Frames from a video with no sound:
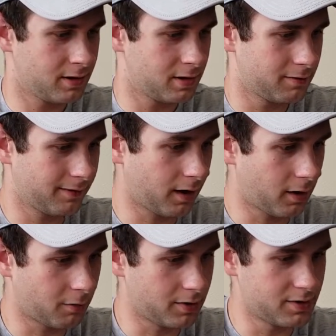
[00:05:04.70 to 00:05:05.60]
Got 1,
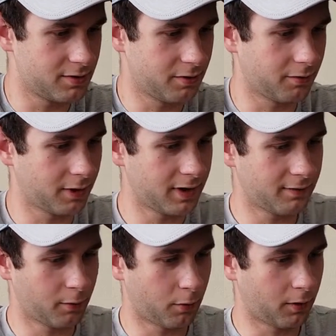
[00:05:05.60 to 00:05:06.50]
2, 3,
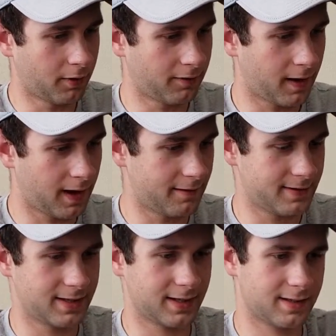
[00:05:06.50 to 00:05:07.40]
4, 5,
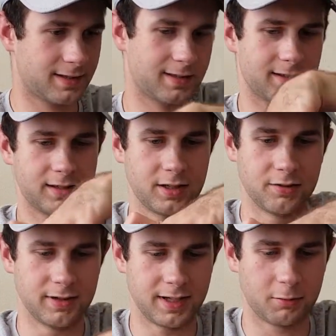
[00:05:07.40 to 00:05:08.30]
6 unique
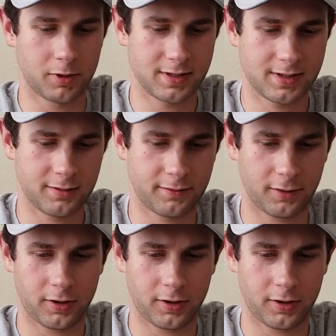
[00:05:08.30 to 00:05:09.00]
ones so far,